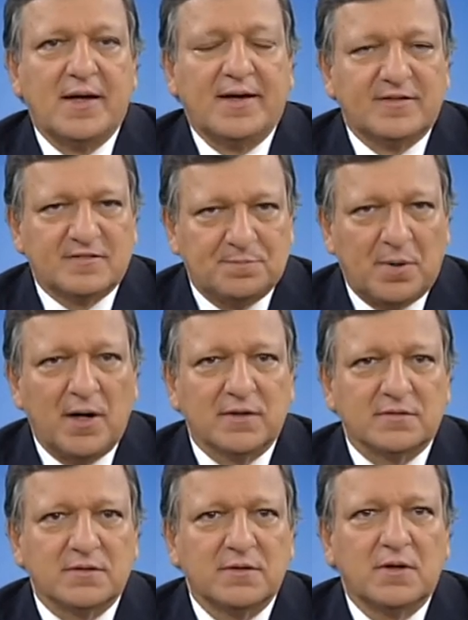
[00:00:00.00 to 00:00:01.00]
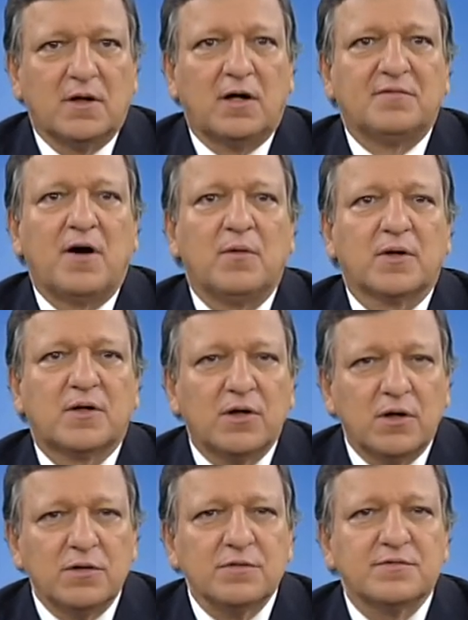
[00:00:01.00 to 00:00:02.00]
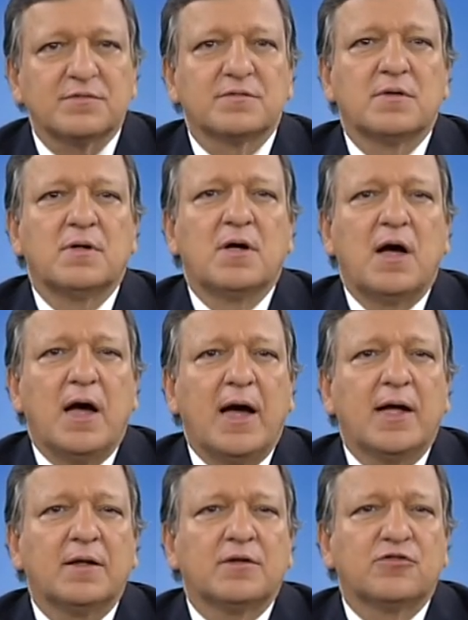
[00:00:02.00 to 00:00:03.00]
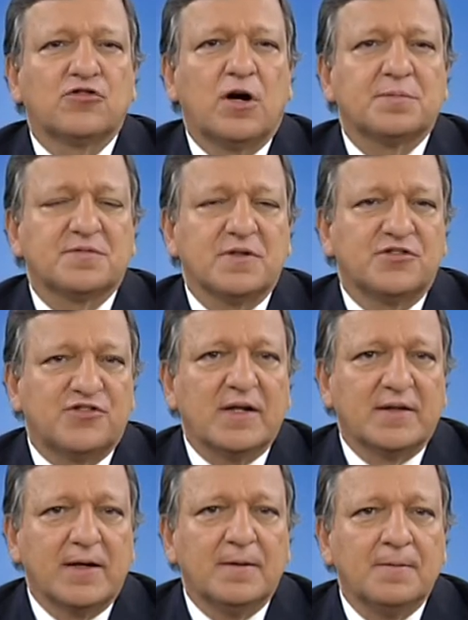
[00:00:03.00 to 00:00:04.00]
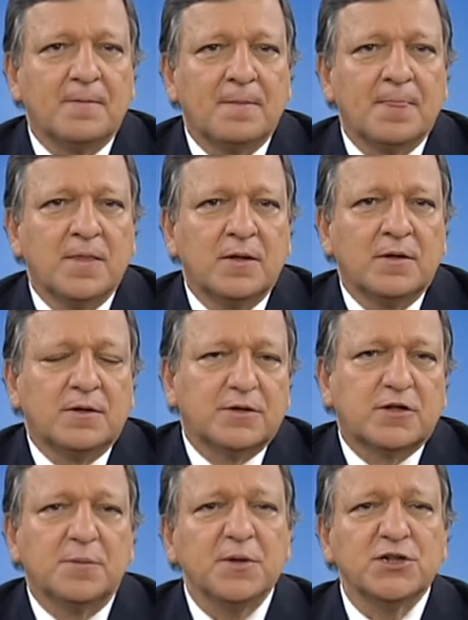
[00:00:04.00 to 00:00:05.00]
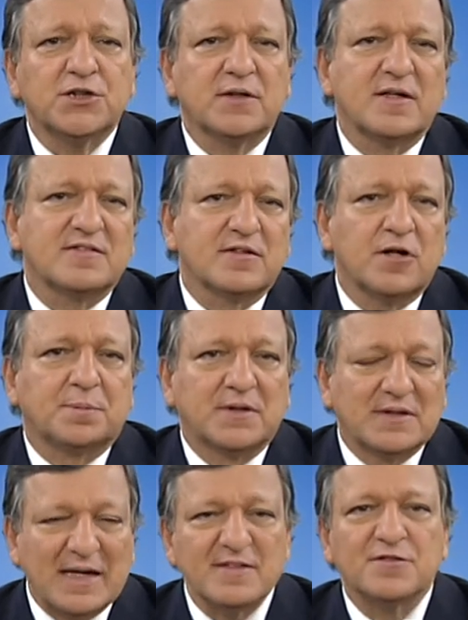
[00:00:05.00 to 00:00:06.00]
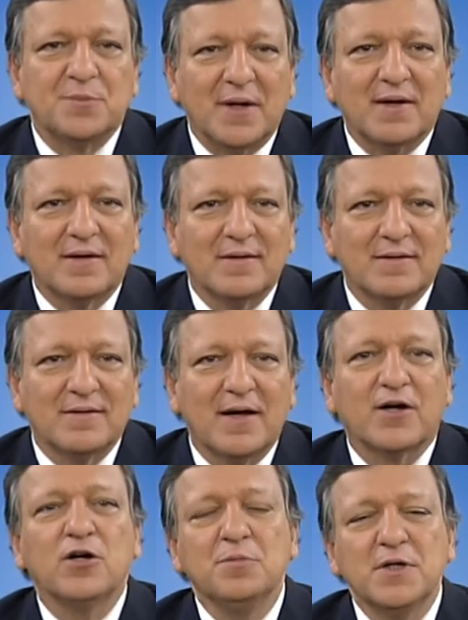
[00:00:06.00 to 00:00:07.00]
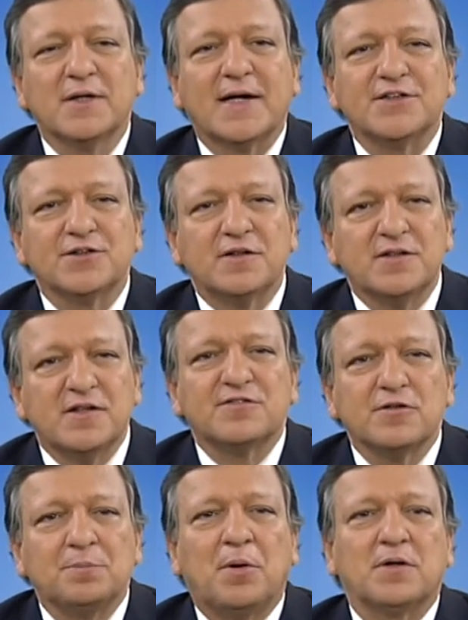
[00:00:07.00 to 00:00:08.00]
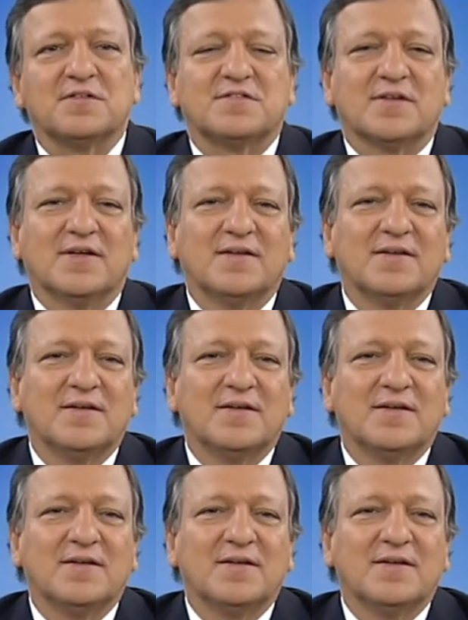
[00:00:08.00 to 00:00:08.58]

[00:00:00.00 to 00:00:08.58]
As part of our growth and jobs agenda, the Commission has adopted last week a communication on industrial policy